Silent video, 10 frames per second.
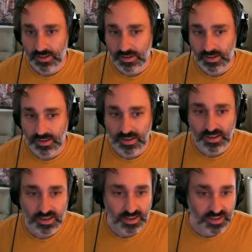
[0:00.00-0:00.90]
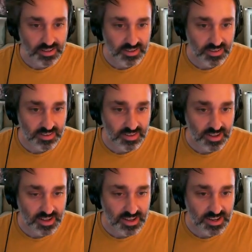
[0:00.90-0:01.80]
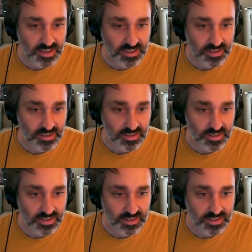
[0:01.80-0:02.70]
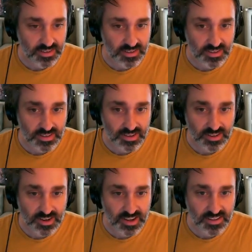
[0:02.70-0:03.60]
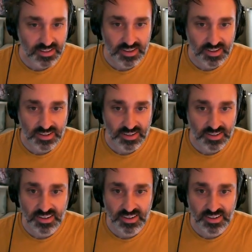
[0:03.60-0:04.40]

And let's hide the not selected.